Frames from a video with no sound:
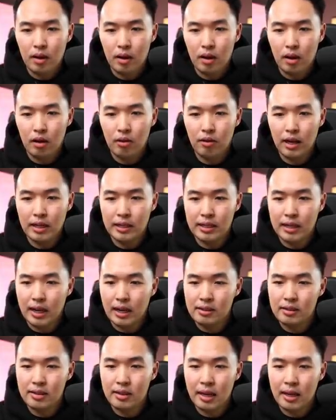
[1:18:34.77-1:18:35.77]
All right,
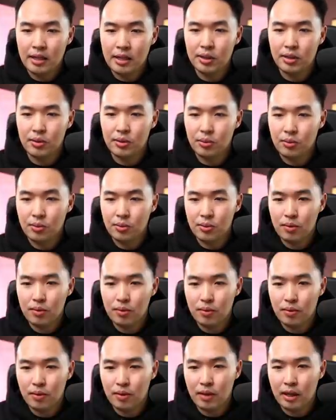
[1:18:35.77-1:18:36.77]
guys, thank you,
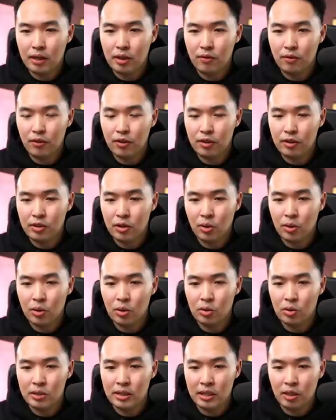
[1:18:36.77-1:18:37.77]
thank you for the
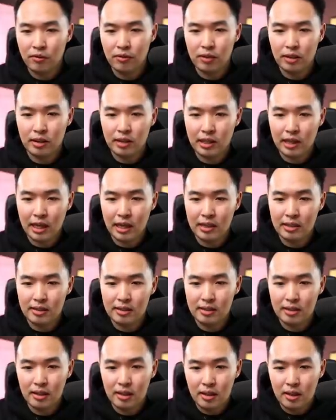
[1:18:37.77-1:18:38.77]
donos, thank you for the
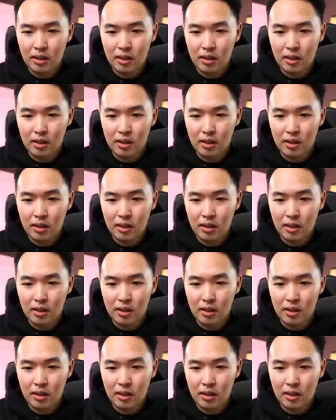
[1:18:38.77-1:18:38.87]
likes.